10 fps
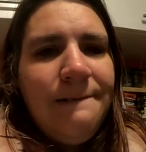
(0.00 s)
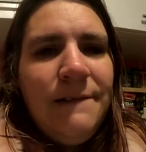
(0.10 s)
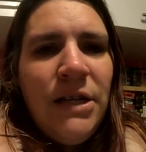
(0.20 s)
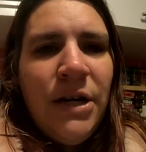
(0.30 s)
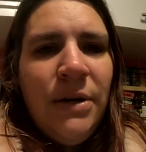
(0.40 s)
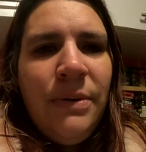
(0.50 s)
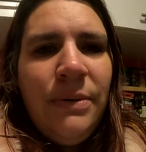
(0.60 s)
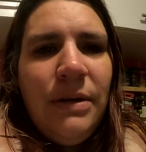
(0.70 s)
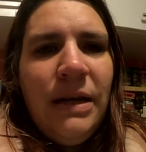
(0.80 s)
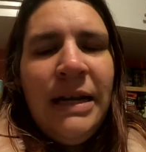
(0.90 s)
you
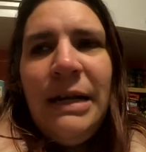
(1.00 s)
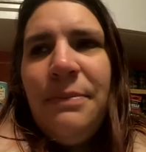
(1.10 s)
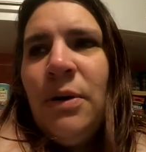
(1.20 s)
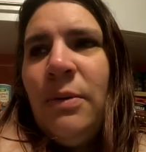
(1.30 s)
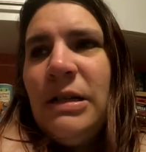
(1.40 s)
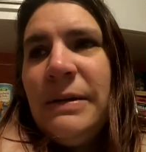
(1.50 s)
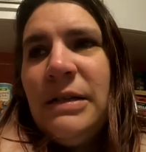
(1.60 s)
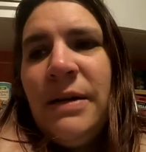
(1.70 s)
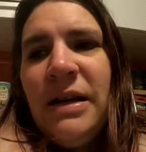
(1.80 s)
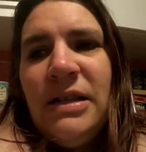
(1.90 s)
know in April we're supposed
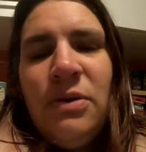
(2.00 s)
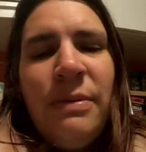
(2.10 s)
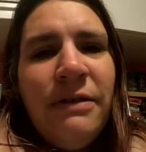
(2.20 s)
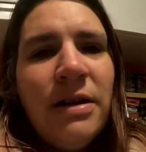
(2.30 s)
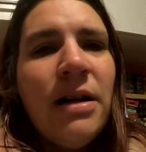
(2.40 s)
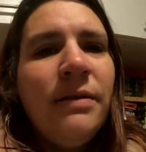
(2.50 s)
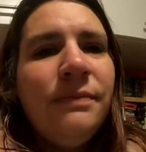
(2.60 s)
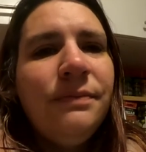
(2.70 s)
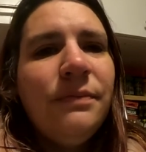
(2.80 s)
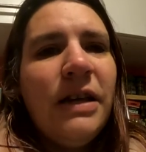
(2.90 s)
to be going to America
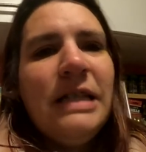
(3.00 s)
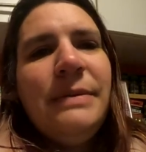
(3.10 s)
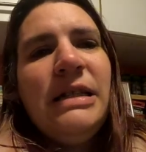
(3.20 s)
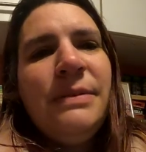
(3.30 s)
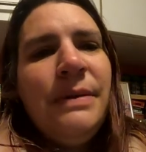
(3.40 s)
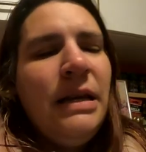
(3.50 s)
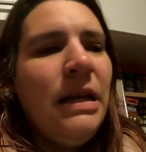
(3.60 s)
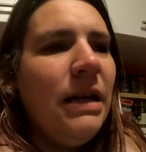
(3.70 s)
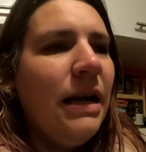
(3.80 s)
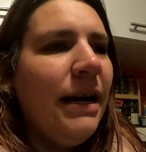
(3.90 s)
it's meant to
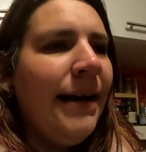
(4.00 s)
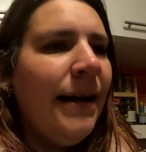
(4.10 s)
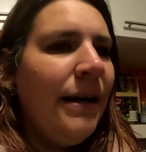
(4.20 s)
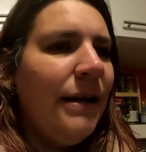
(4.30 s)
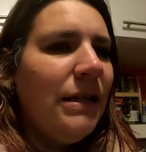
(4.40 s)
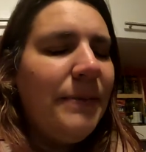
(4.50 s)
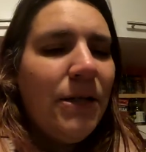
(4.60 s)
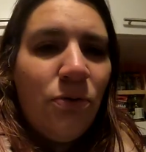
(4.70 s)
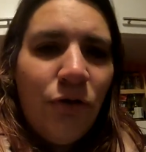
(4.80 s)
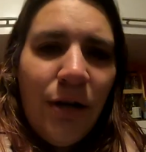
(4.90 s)
be a
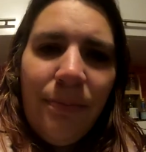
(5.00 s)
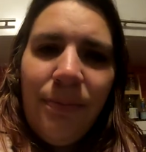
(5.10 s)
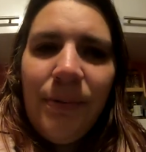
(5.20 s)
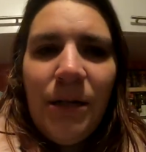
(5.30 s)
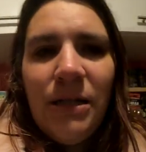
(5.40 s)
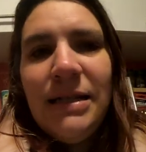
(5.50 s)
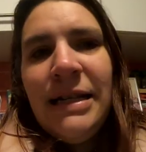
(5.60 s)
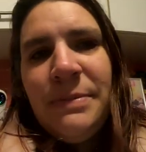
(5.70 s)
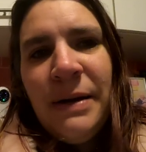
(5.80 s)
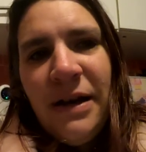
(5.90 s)
special trip because it's
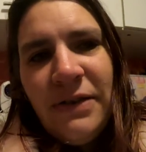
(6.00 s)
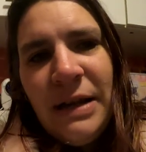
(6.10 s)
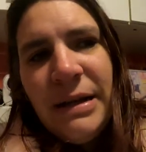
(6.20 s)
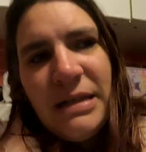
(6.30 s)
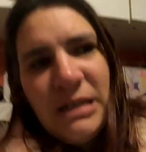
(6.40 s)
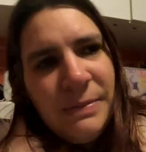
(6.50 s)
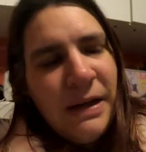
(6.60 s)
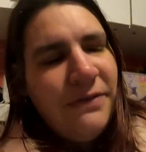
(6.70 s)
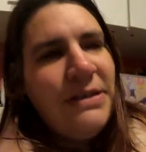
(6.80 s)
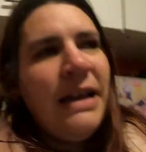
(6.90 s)
Lee's birthday Madison's
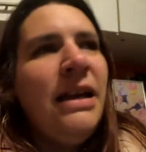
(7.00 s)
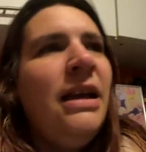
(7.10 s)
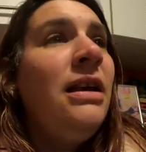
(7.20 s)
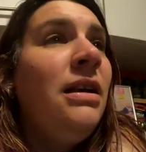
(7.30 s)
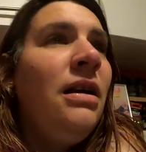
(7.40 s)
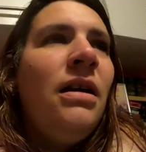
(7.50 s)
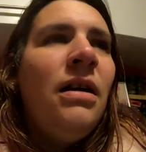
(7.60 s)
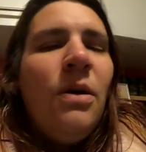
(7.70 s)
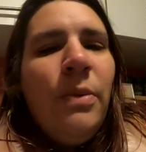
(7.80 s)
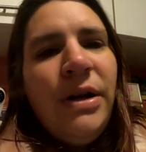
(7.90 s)
birthday
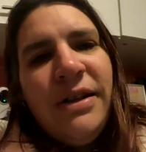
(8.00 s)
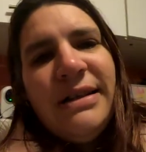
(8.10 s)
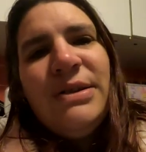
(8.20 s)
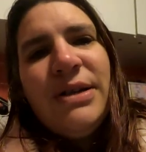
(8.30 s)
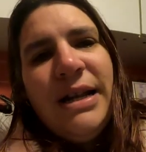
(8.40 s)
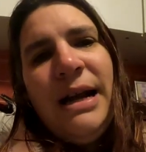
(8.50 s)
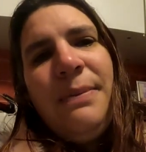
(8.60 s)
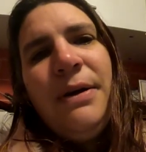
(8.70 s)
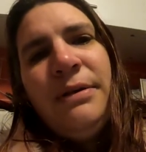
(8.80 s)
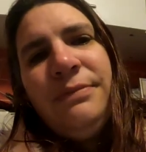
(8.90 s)
we know that's not going to
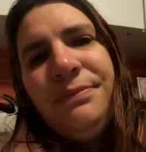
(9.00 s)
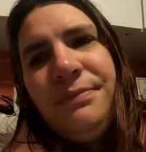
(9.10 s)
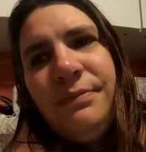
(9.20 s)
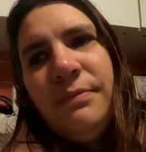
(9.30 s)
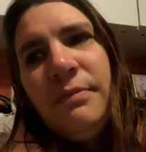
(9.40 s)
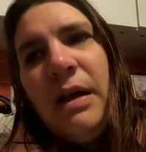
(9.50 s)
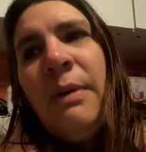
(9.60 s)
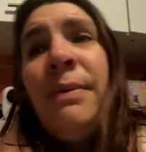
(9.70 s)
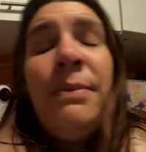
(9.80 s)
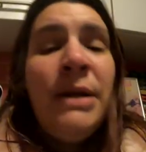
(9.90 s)
happen
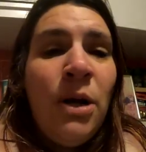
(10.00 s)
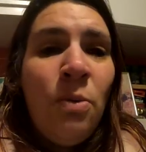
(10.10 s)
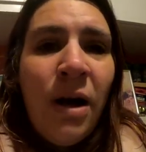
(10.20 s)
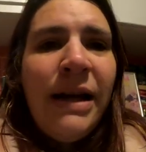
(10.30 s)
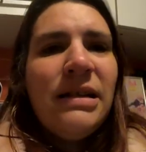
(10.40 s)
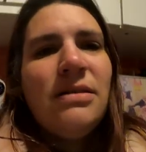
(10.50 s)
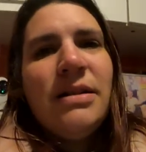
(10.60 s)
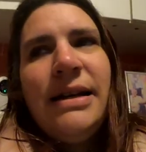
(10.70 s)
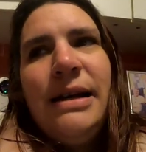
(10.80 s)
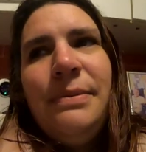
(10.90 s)
um, but we know why it's
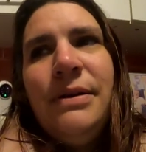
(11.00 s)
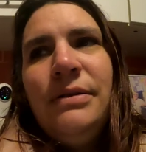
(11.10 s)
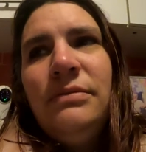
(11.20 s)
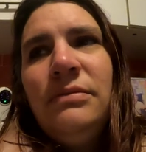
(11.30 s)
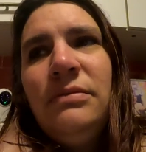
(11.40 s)
not going to happen